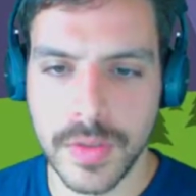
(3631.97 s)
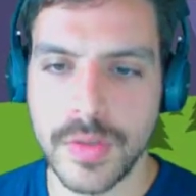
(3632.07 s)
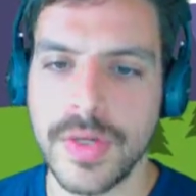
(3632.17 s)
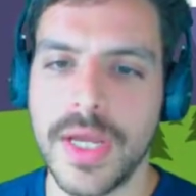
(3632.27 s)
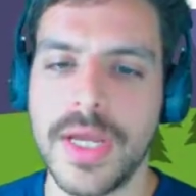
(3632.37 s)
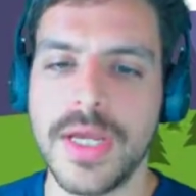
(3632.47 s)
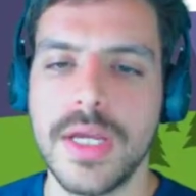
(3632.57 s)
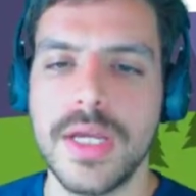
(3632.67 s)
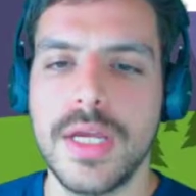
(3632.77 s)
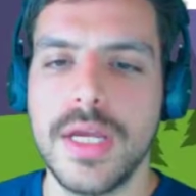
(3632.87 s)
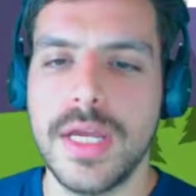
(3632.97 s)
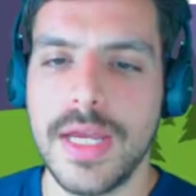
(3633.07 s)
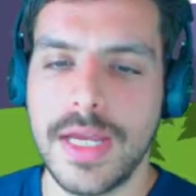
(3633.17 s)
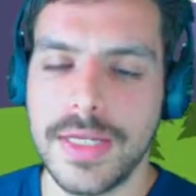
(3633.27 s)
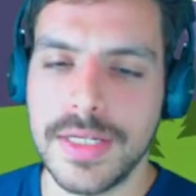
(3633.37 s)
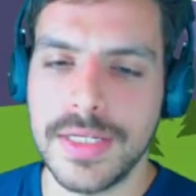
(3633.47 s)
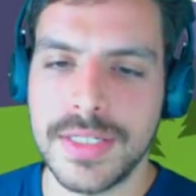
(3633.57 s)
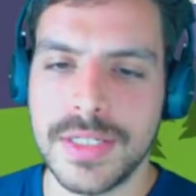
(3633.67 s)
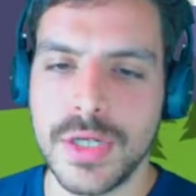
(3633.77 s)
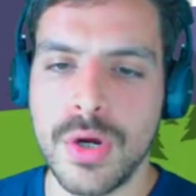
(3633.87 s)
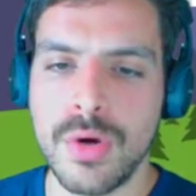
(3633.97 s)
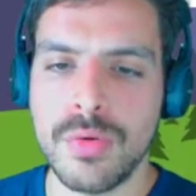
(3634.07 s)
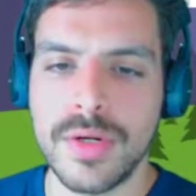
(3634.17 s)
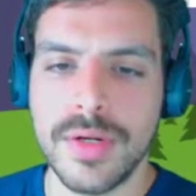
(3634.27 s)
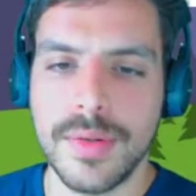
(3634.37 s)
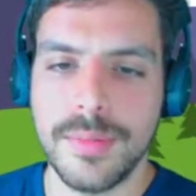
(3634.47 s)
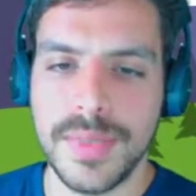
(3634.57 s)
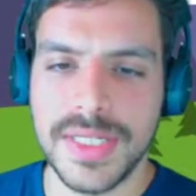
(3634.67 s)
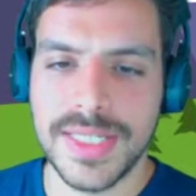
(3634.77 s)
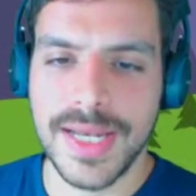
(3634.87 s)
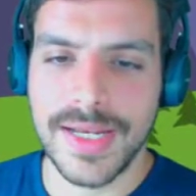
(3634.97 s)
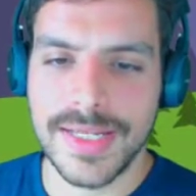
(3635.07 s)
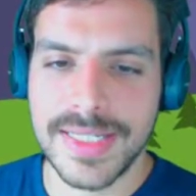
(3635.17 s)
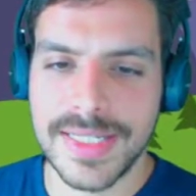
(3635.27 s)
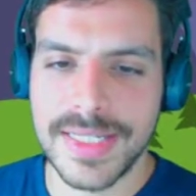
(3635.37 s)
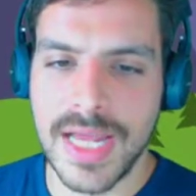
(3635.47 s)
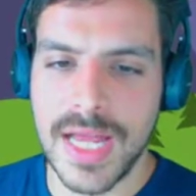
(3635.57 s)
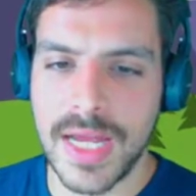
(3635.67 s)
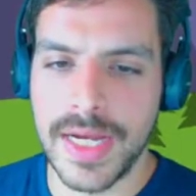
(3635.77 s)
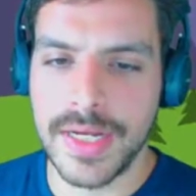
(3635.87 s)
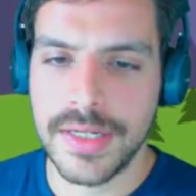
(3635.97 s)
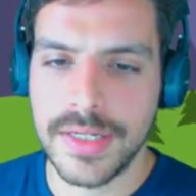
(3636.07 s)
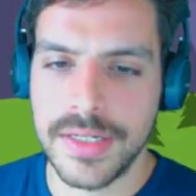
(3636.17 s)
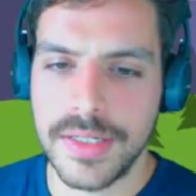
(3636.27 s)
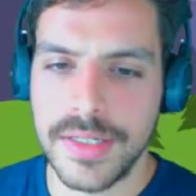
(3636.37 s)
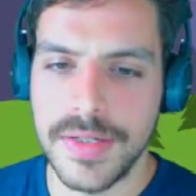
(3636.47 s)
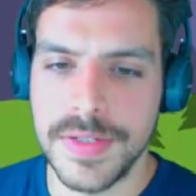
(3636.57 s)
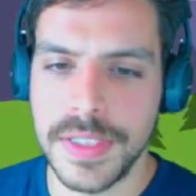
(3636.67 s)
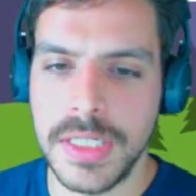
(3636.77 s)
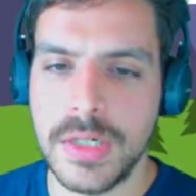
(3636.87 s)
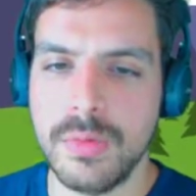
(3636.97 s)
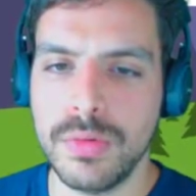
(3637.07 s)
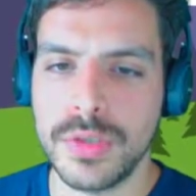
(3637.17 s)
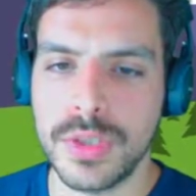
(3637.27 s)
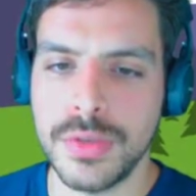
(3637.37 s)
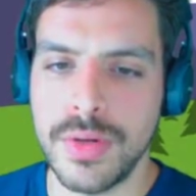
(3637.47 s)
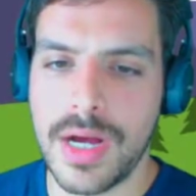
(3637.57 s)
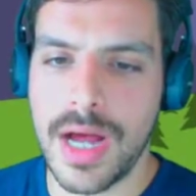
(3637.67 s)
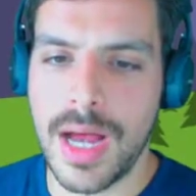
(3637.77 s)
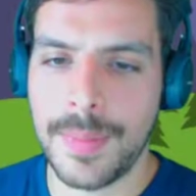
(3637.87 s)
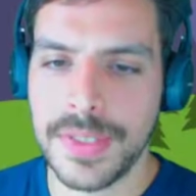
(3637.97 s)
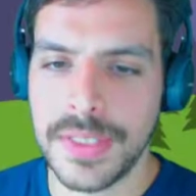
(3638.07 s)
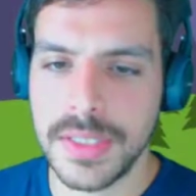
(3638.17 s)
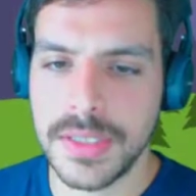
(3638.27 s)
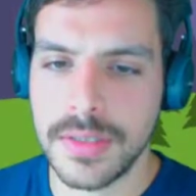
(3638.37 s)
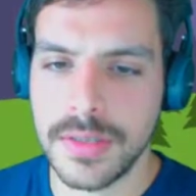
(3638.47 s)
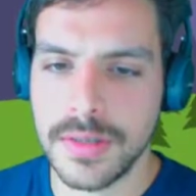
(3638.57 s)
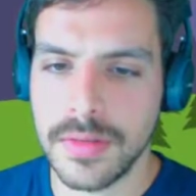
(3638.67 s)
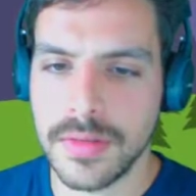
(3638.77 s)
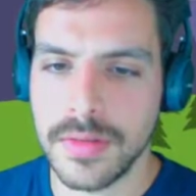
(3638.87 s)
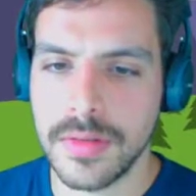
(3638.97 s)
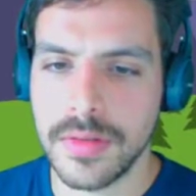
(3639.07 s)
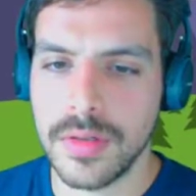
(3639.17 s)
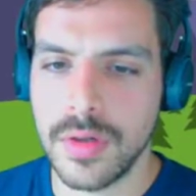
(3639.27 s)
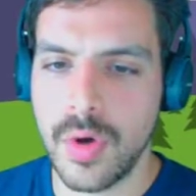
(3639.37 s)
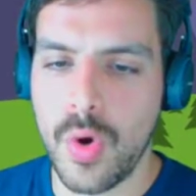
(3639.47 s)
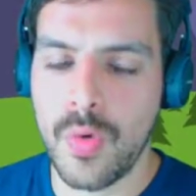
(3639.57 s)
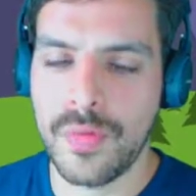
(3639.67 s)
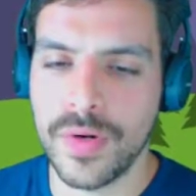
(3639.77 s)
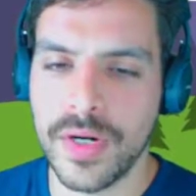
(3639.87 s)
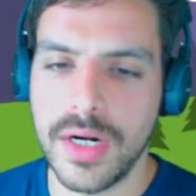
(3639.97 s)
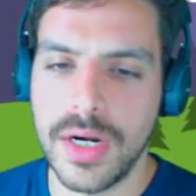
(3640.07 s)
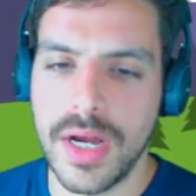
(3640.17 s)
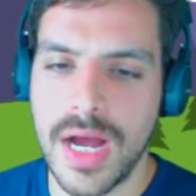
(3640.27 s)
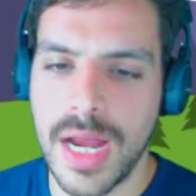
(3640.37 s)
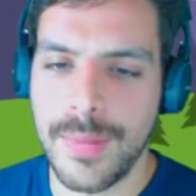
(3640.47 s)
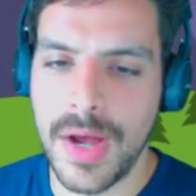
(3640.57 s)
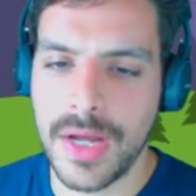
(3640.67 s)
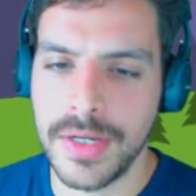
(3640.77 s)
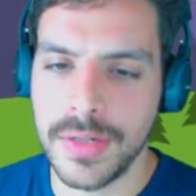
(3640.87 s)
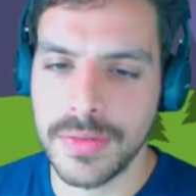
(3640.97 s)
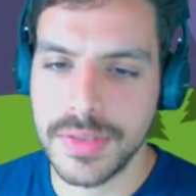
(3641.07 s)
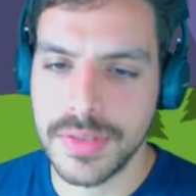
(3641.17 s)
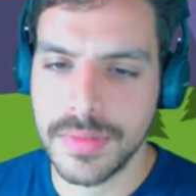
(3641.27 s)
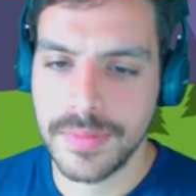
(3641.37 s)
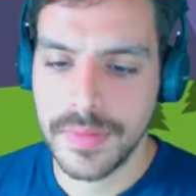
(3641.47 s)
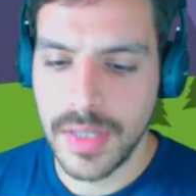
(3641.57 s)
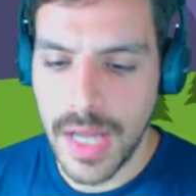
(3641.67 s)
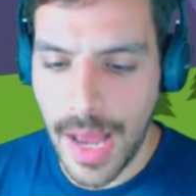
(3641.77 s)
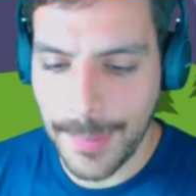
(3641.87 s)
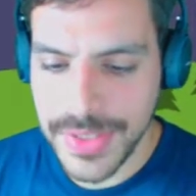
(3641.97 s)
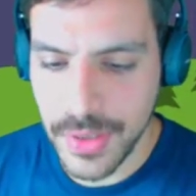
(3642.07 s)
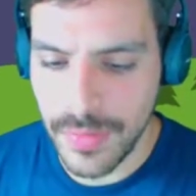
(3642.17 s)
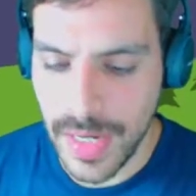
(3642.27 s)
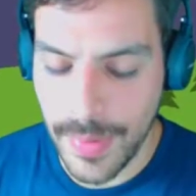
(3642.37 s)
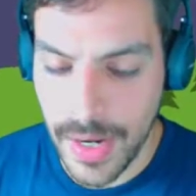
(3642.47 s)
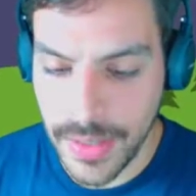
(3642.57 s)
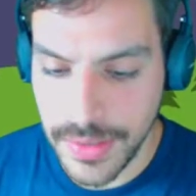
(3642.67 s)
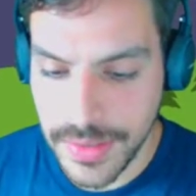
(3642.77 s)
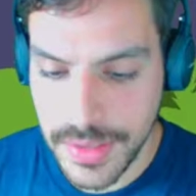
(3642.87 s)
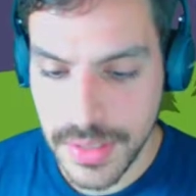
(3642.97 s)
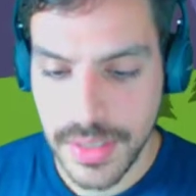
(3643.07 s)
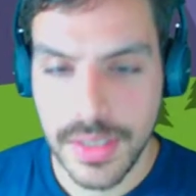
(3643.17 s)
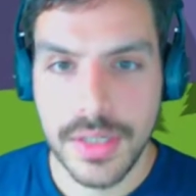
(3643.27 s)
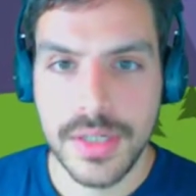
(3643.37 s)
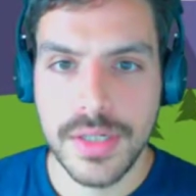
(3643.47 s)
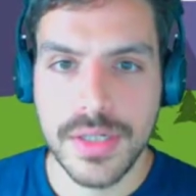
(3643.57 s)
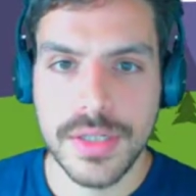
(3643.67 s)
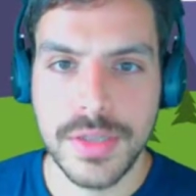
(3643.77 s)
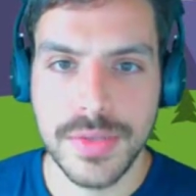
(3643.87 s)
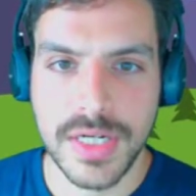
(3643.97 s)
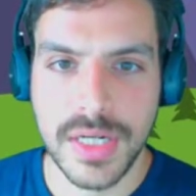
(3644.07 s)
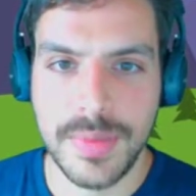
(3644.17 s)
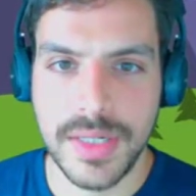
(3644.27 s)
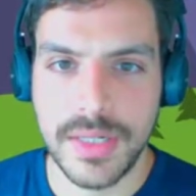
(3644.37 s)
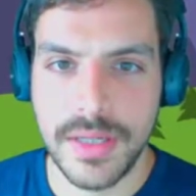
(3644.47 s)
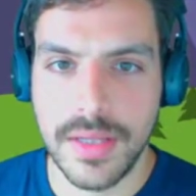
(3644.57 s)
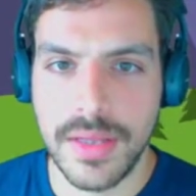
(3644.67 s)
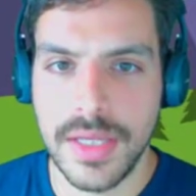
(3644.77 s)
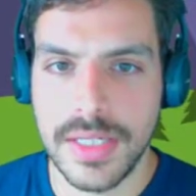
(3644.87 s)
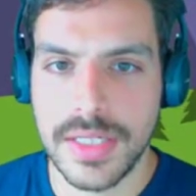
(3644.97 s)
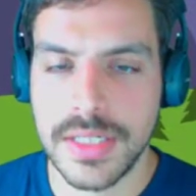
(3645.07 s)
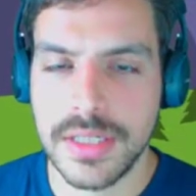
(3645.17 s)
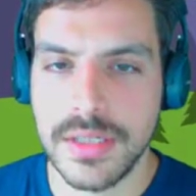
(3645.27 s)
Okay, and so means that sine is equal to opposite over hypotenuse. Opposite over hypotenuse. So it's going to be this.